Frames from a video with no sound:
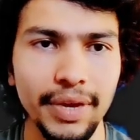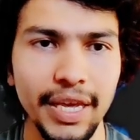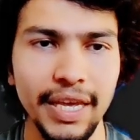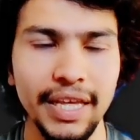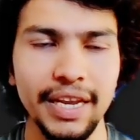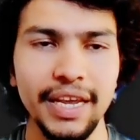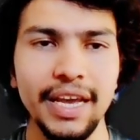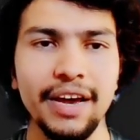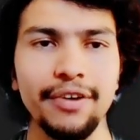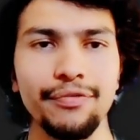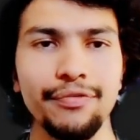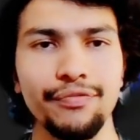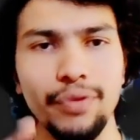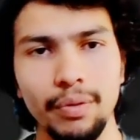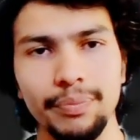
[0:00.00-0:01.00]
area
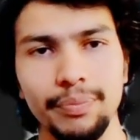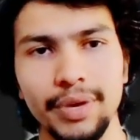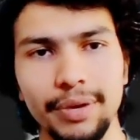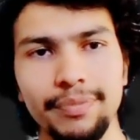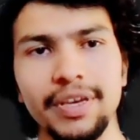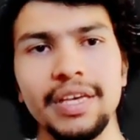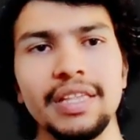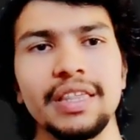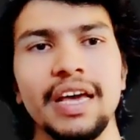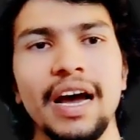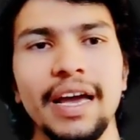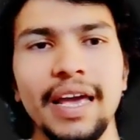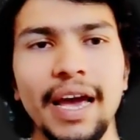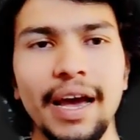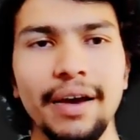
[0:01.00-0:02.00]
from image, I
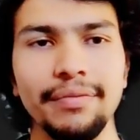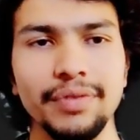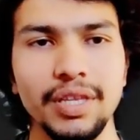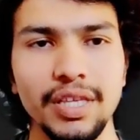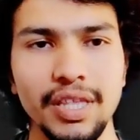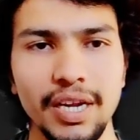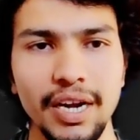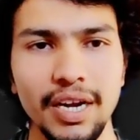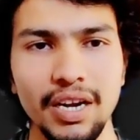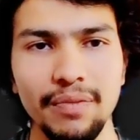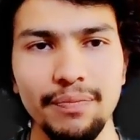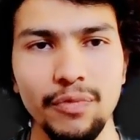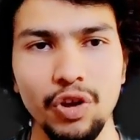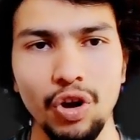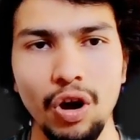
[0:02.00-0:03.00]
have this
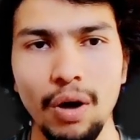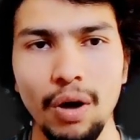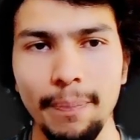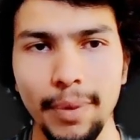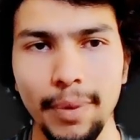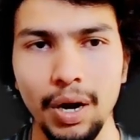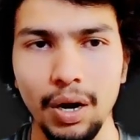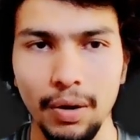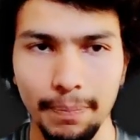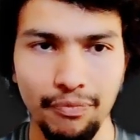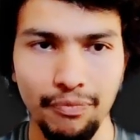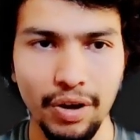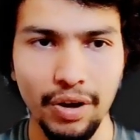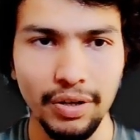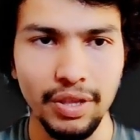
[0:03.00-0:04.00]
random crop
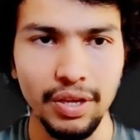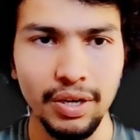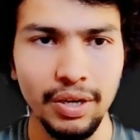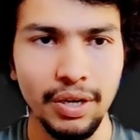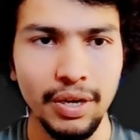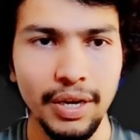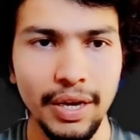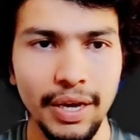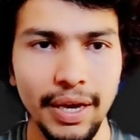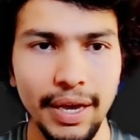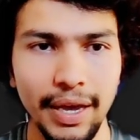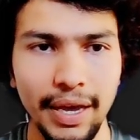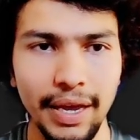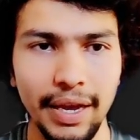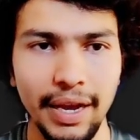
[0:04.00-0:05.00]
function.
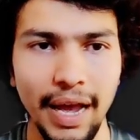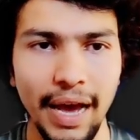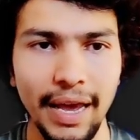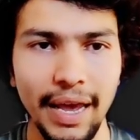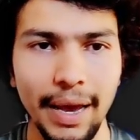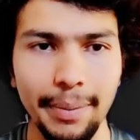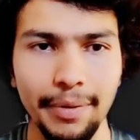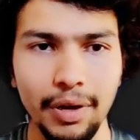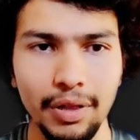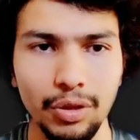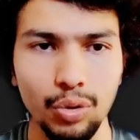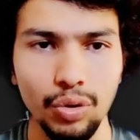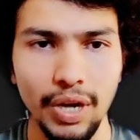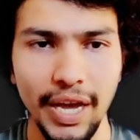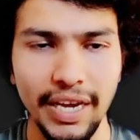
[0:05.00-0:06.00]
And I have
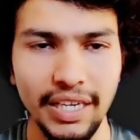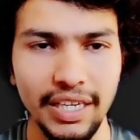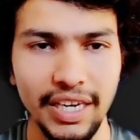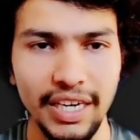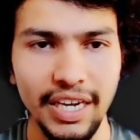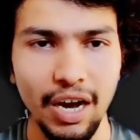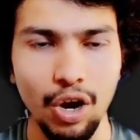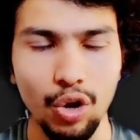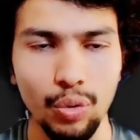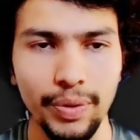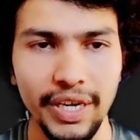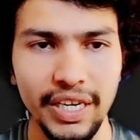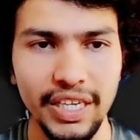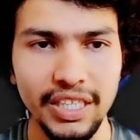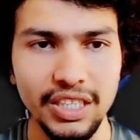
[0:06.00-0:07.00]
also like data
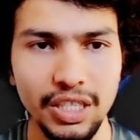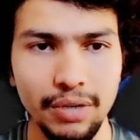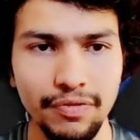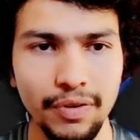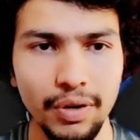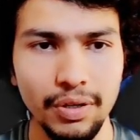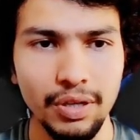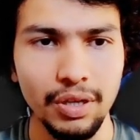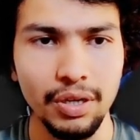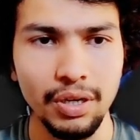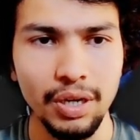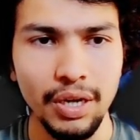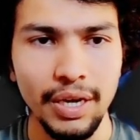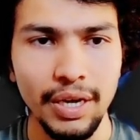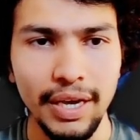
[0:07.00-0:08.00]
augmentation
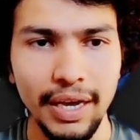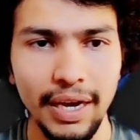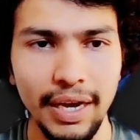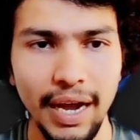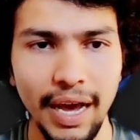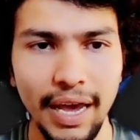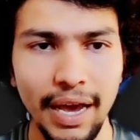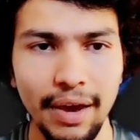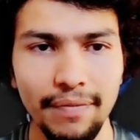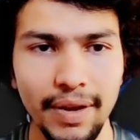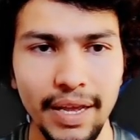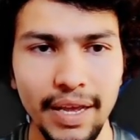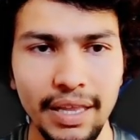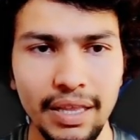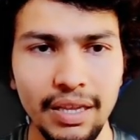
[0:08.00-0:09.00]
function, and I have
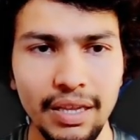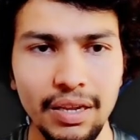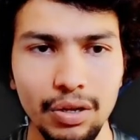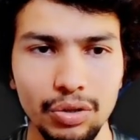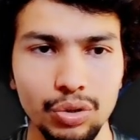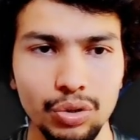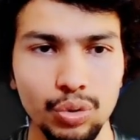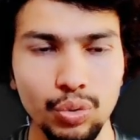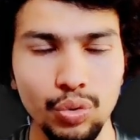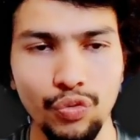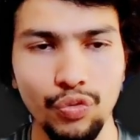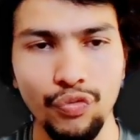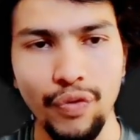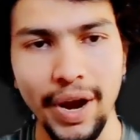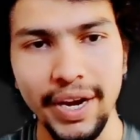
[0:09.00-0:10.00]
length to
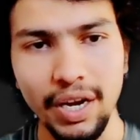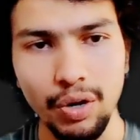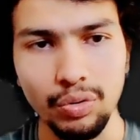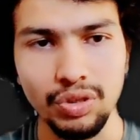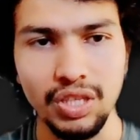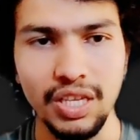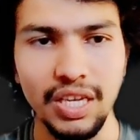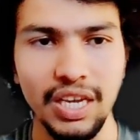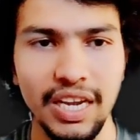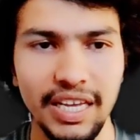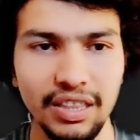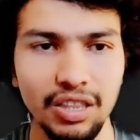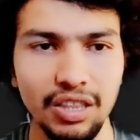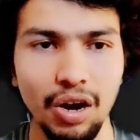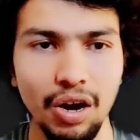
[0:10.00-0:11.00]
find out the
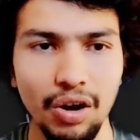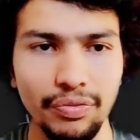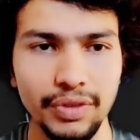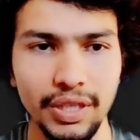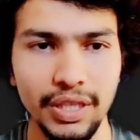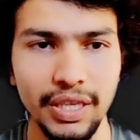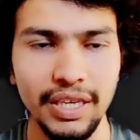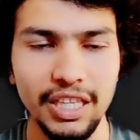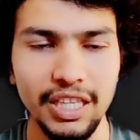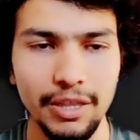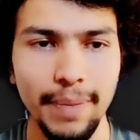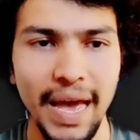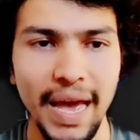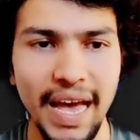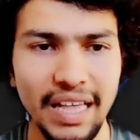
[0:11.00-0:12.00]
length of the each
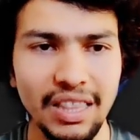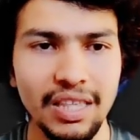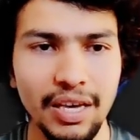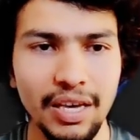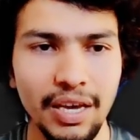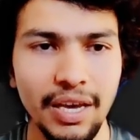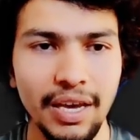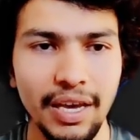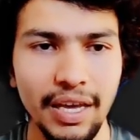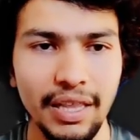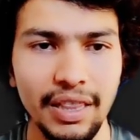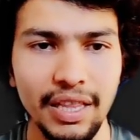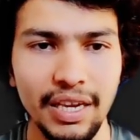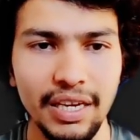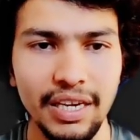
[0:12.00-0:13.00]
batch.
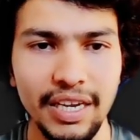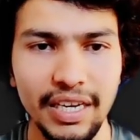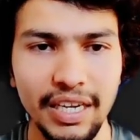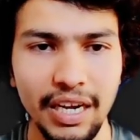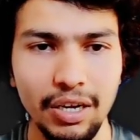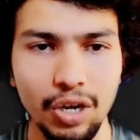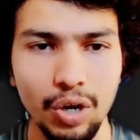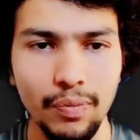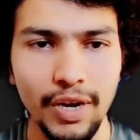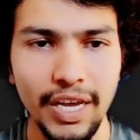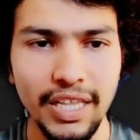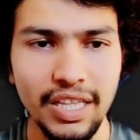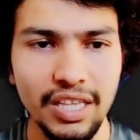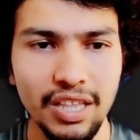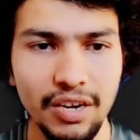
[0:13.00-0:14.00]
And then data
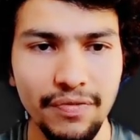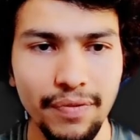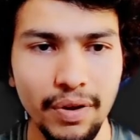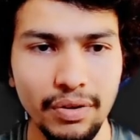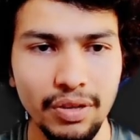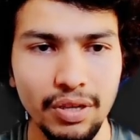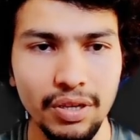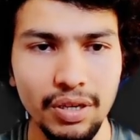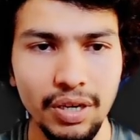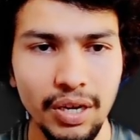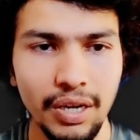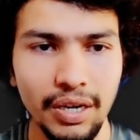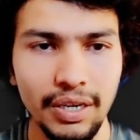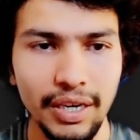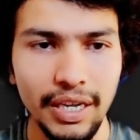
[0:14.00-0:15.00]
normalization function,
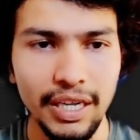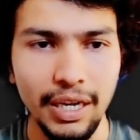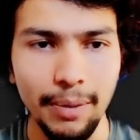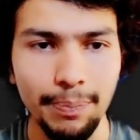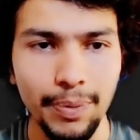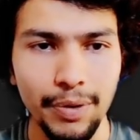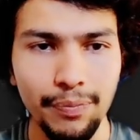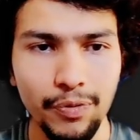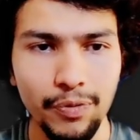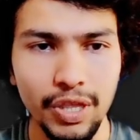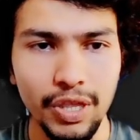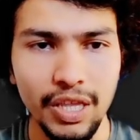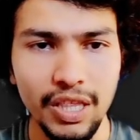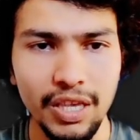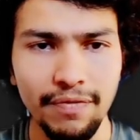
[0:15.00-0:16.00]
data
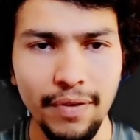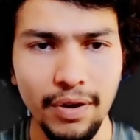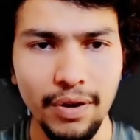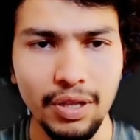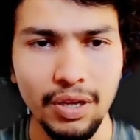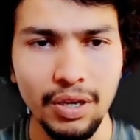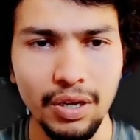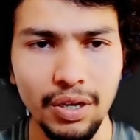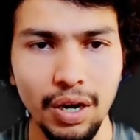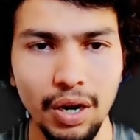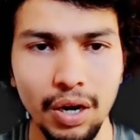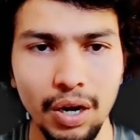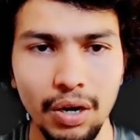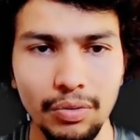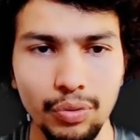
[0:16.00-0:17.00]
preprocessing function,
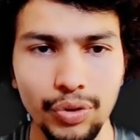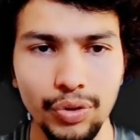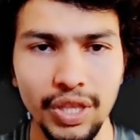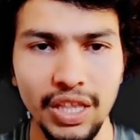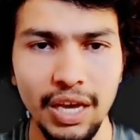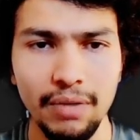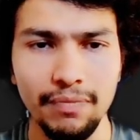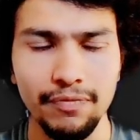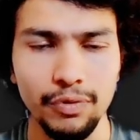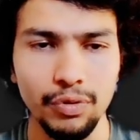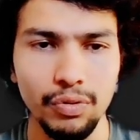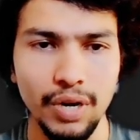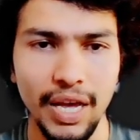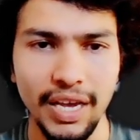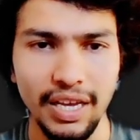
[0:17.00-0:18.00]
which help
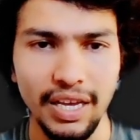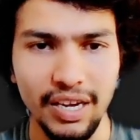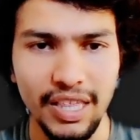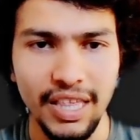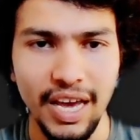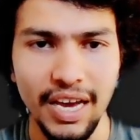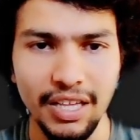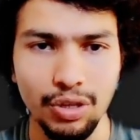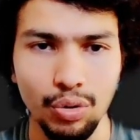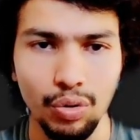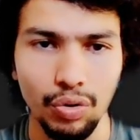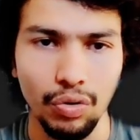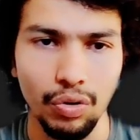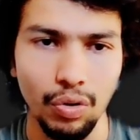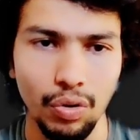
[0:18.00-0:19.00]
to like resize
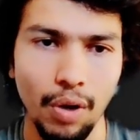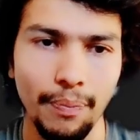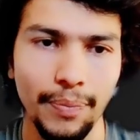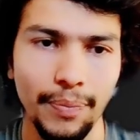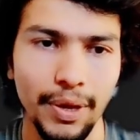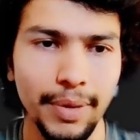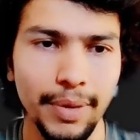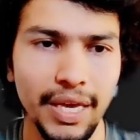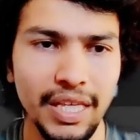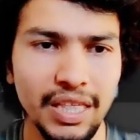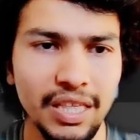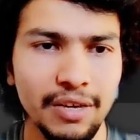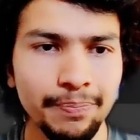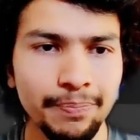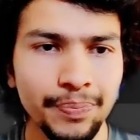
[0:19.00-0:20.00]
or crop image.
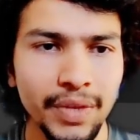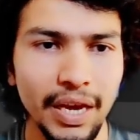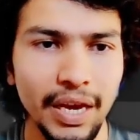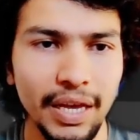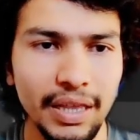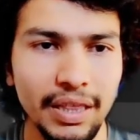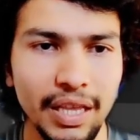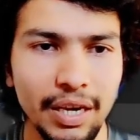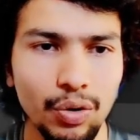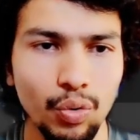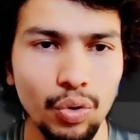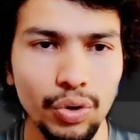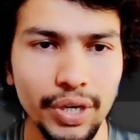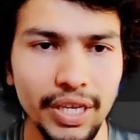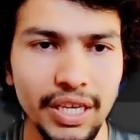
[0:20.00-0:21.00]
And then
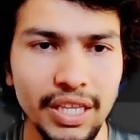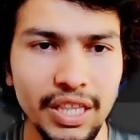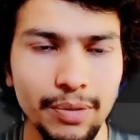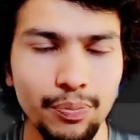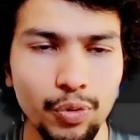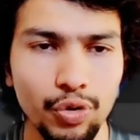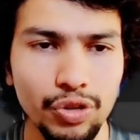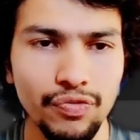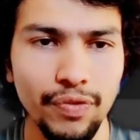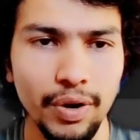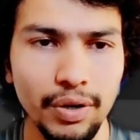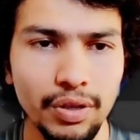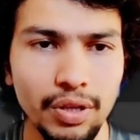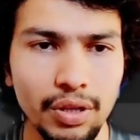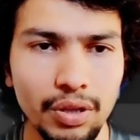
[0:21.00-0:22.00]
on each epoch
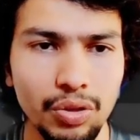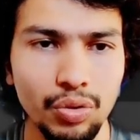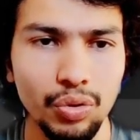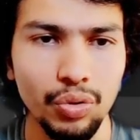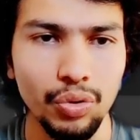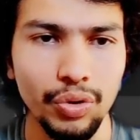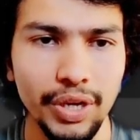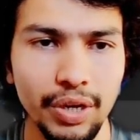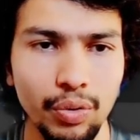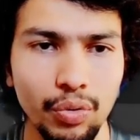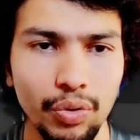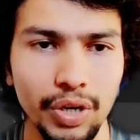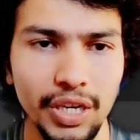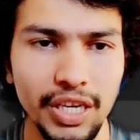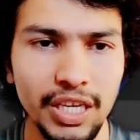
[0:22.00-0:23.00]
function, so
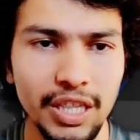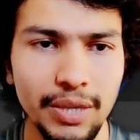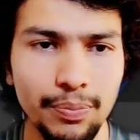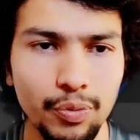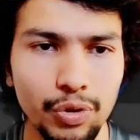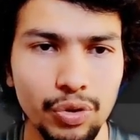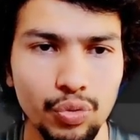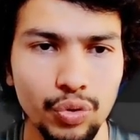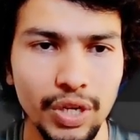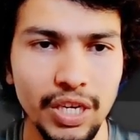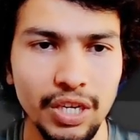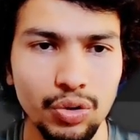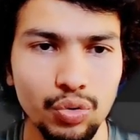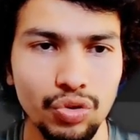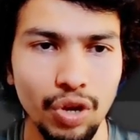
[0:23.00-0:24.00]
on each epoch we
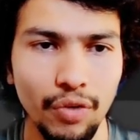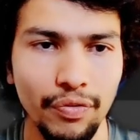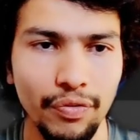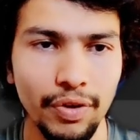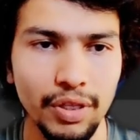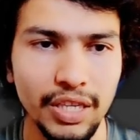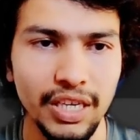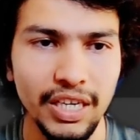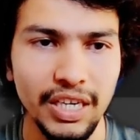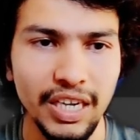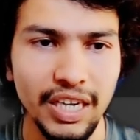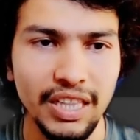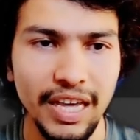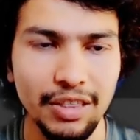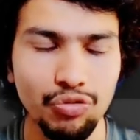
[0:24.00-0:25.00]
need to shuffle the
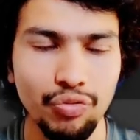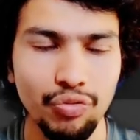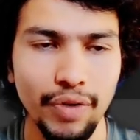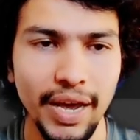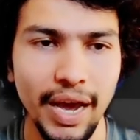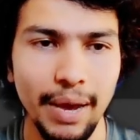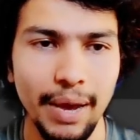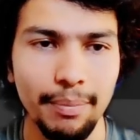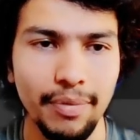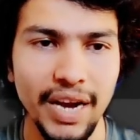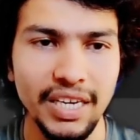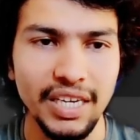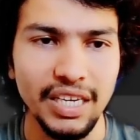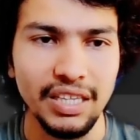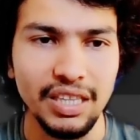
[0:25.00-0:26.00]
data. That's why I'm
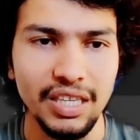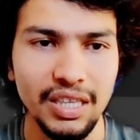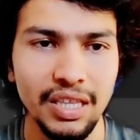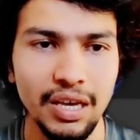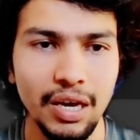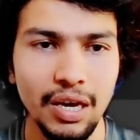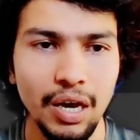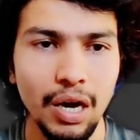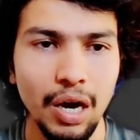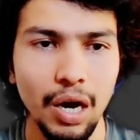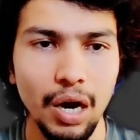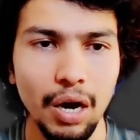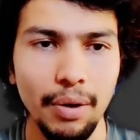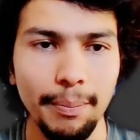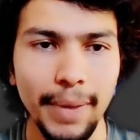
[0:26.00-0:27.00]
writing this
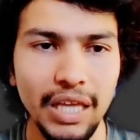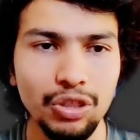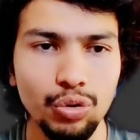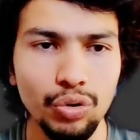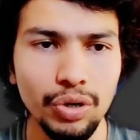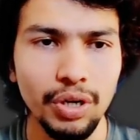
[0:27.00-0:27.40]
method.